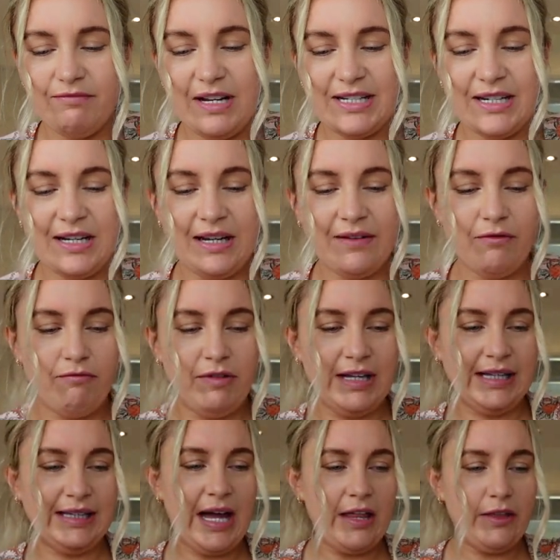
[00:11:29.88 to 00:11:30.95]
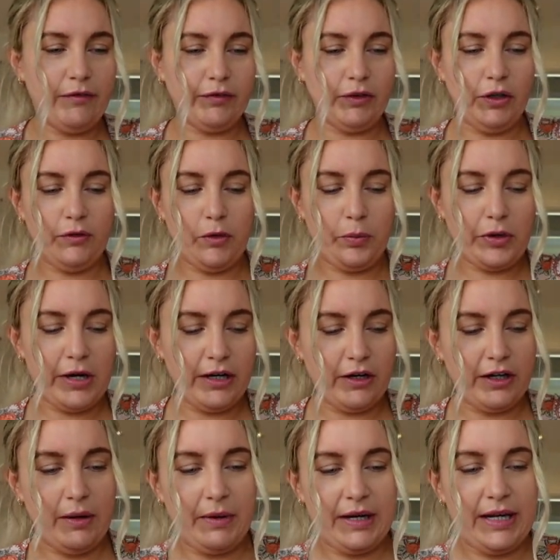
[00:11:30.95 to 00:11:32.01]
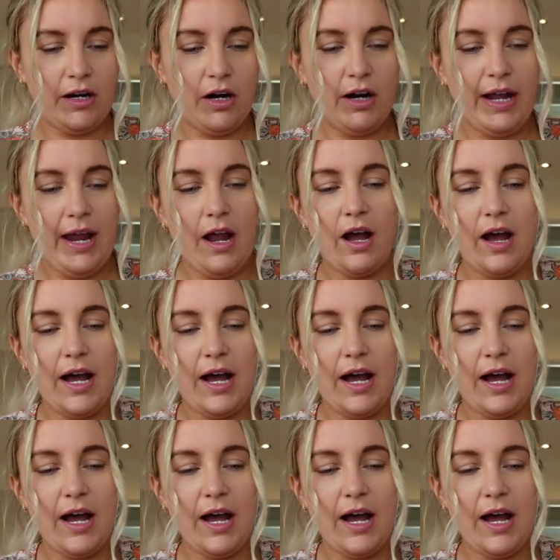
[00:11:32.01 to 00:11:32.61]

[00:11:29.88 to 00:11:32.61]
didn't even really like the floral print on it when it got here.